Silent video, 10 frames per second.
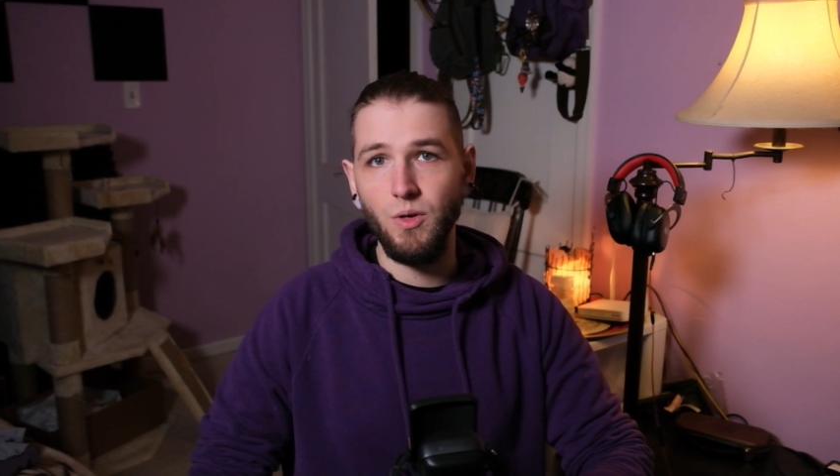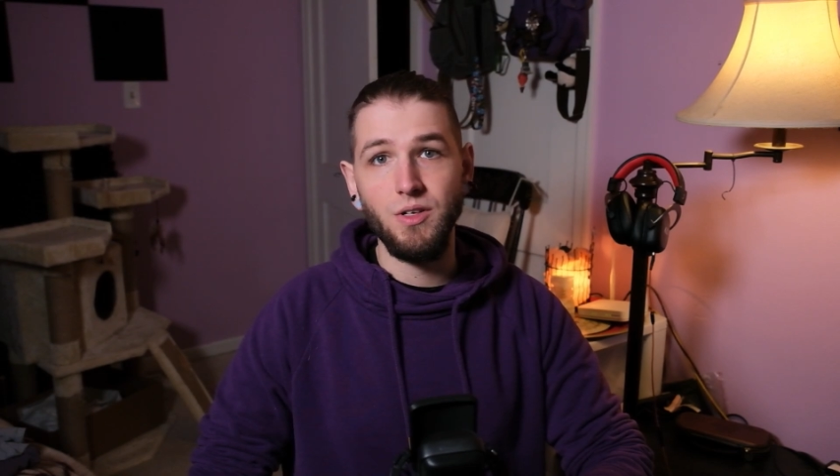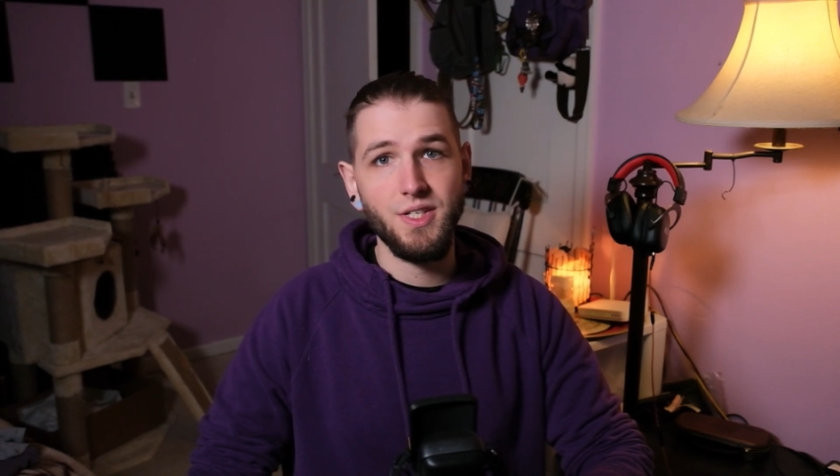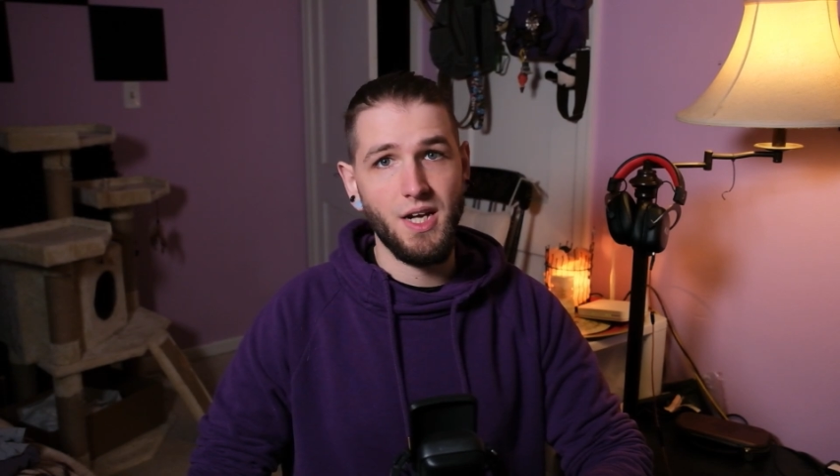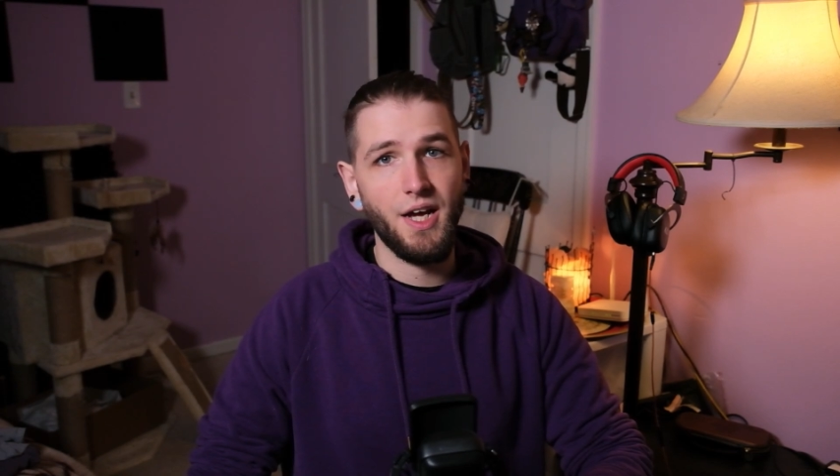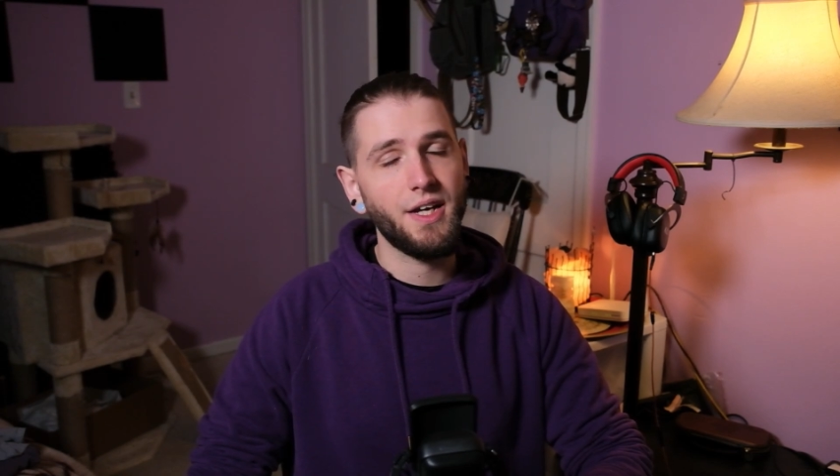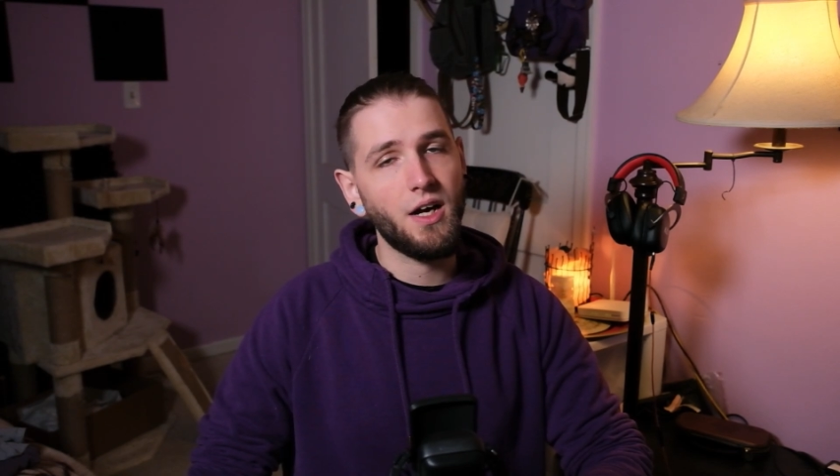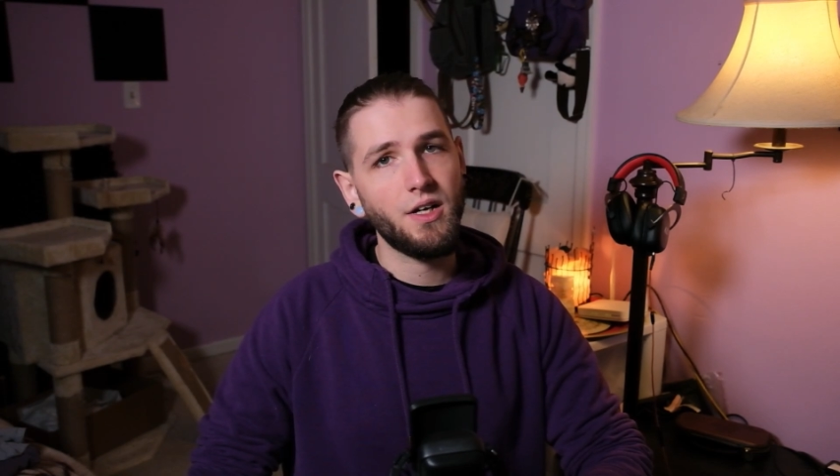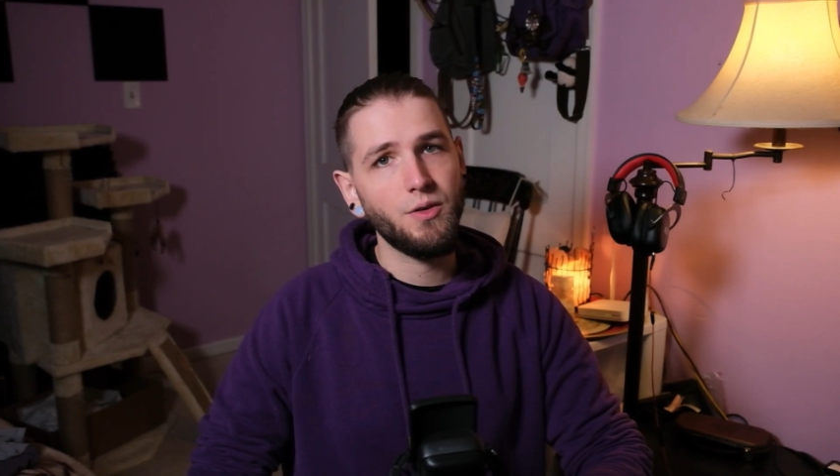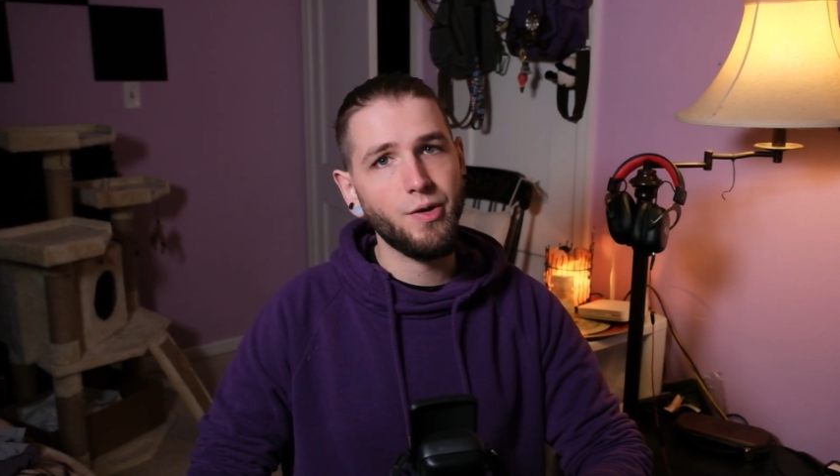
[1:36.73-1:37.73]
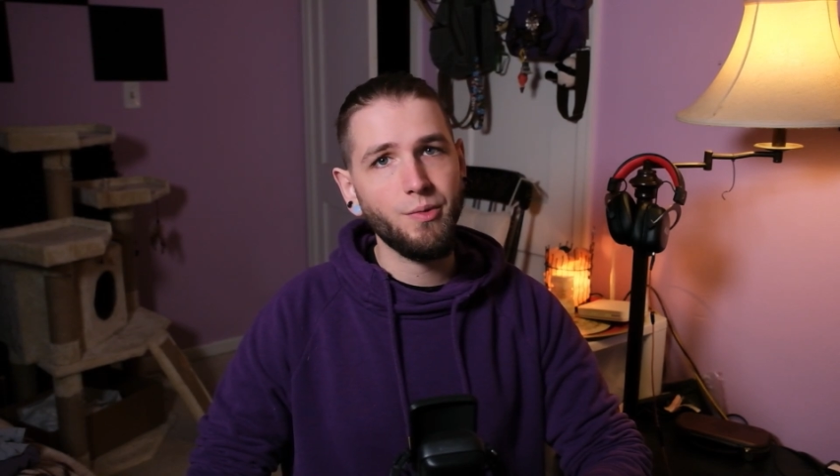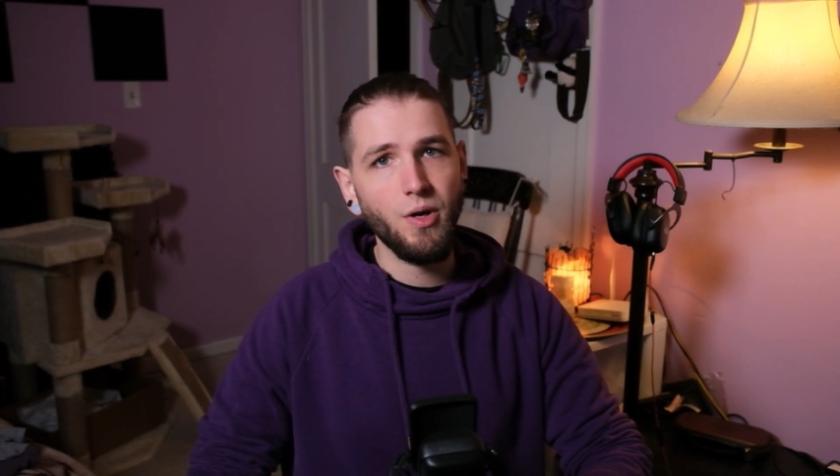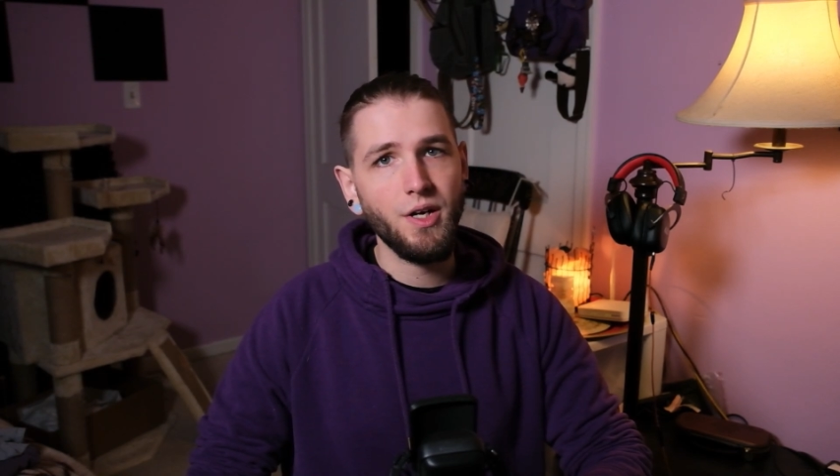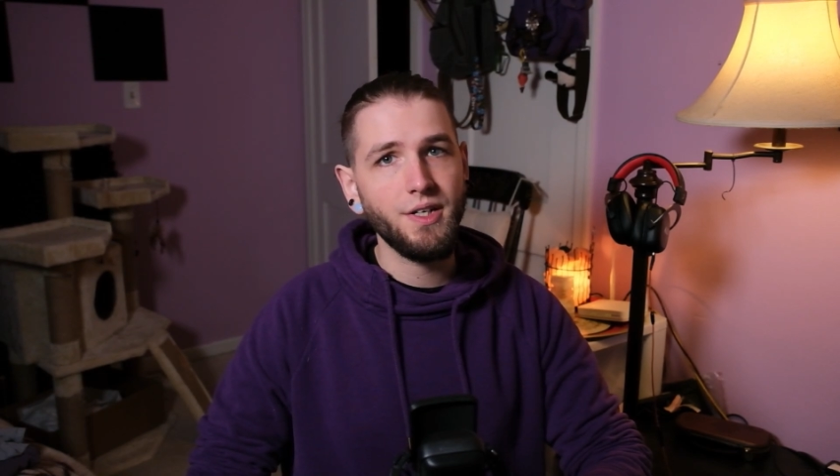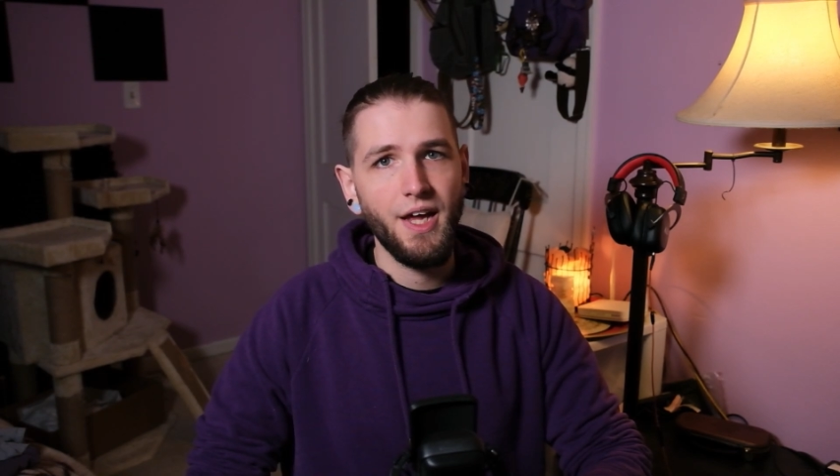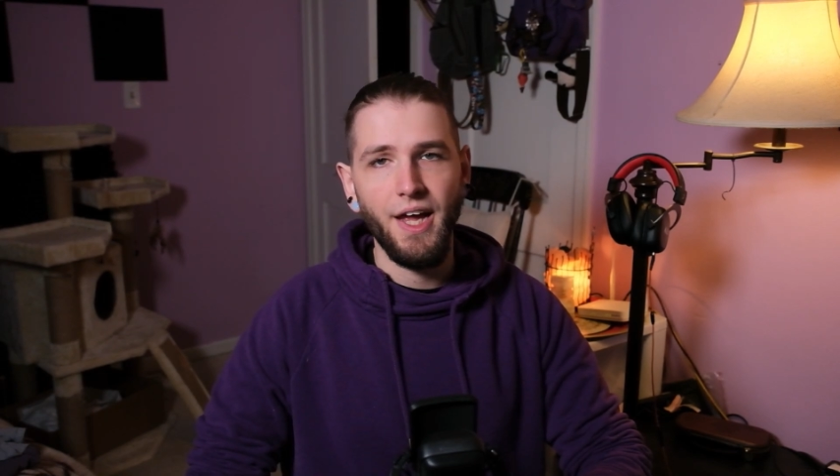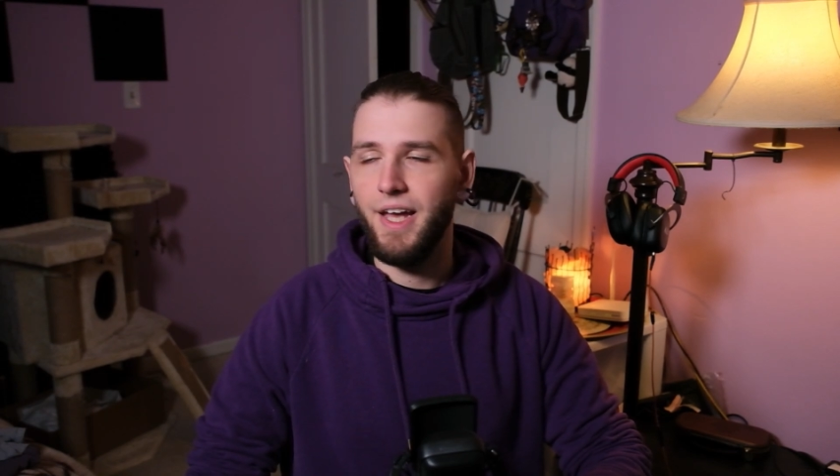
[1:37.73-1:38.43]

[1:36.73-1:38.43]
well as an Ayaka rerun,